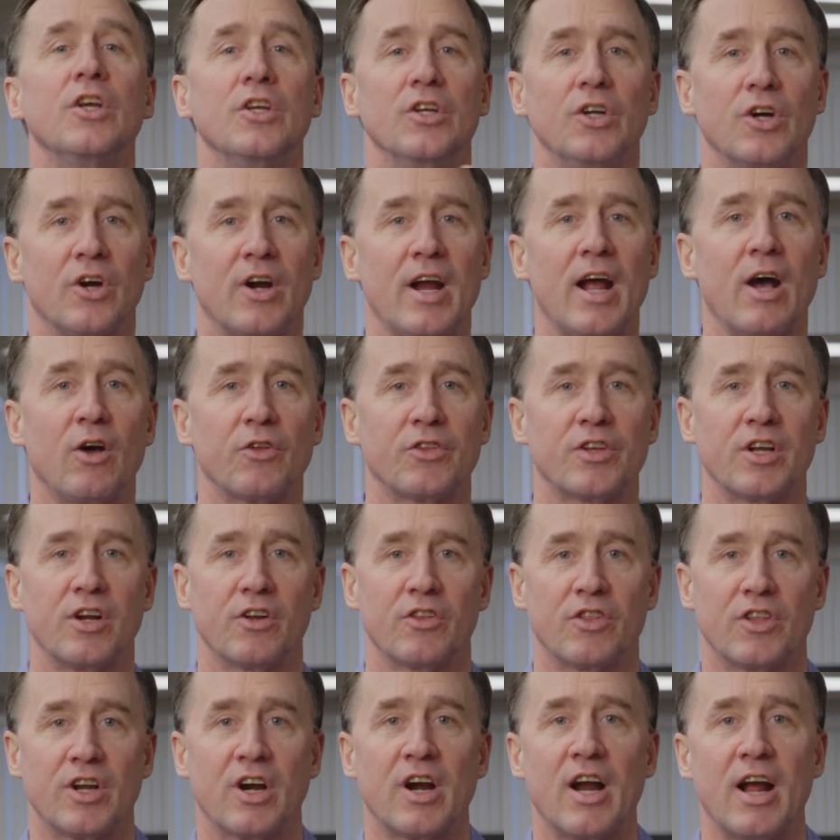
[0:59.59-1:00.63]
You're
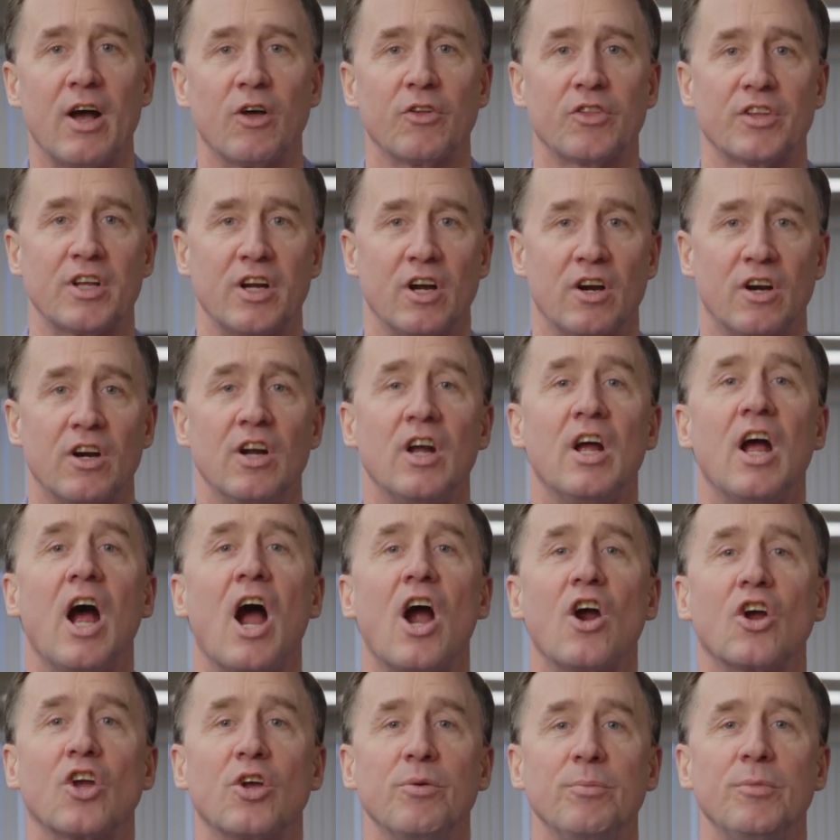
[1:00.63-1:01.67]
healthier, they're healthier,
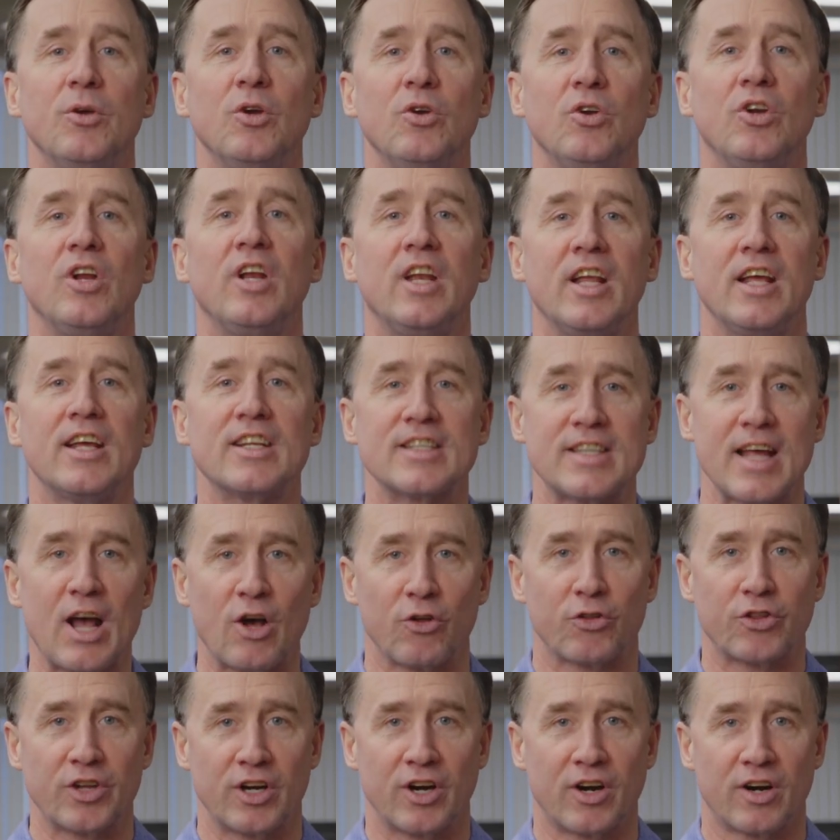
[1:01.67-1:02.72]
our community is
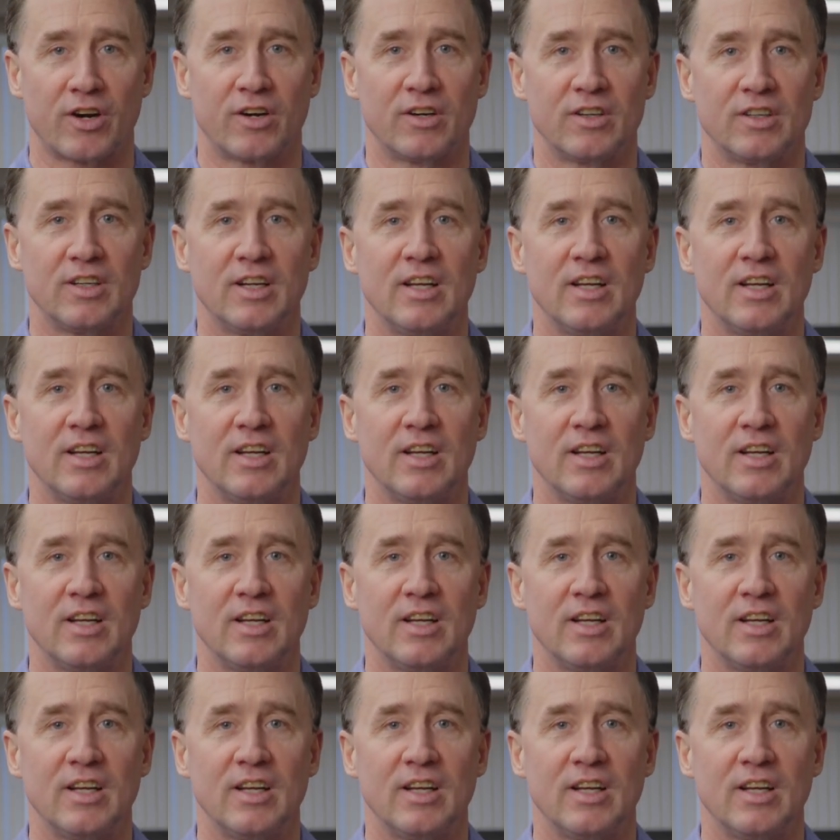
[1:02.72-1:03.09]
healthier.